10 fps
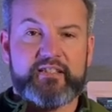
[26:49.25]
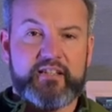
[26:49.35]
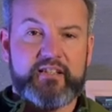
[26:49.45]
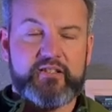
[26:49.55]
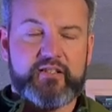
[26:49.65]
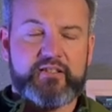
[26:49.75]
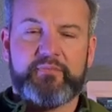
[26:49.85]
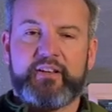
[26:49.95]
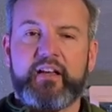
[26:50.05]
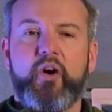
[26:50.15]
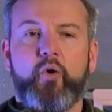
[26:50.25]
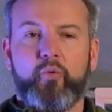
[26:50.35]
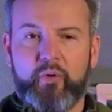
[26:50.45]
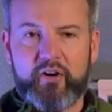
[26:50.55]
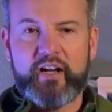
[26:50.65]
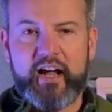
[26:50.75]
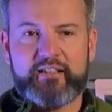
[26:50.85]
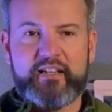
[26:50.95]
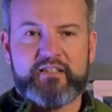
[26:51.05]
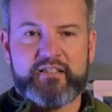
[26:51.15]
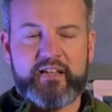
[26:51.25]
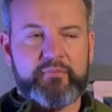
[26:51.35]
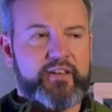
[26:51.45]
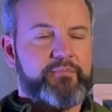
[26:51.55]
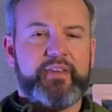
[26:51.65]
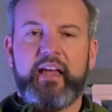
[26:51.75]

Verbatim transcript: to teach us something. Will God teach us something?